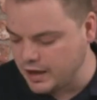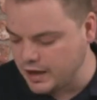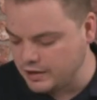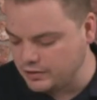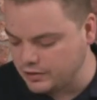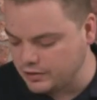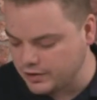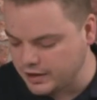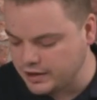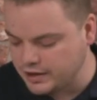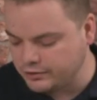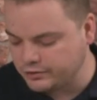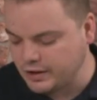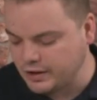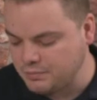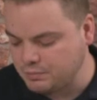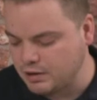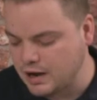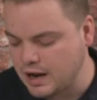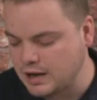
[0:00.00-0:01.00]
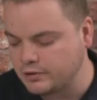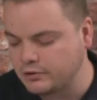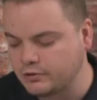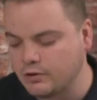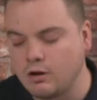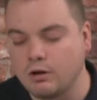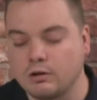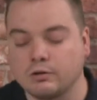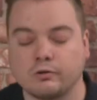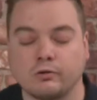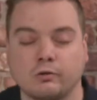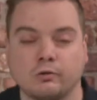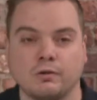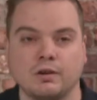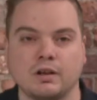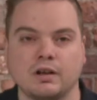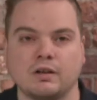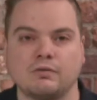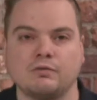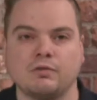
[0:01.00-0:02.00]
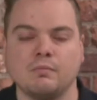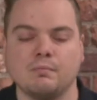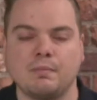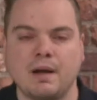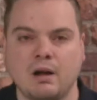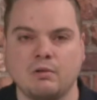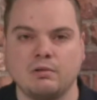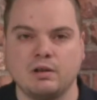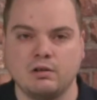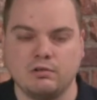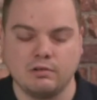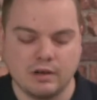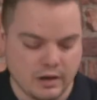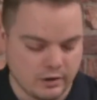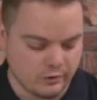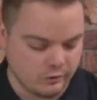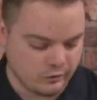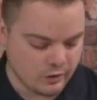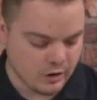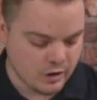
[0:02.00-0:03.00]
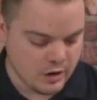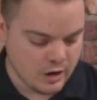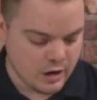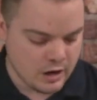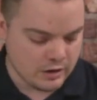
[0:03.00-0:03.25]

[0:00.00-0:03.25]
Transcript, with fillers: in the separate exhausts for the different power units,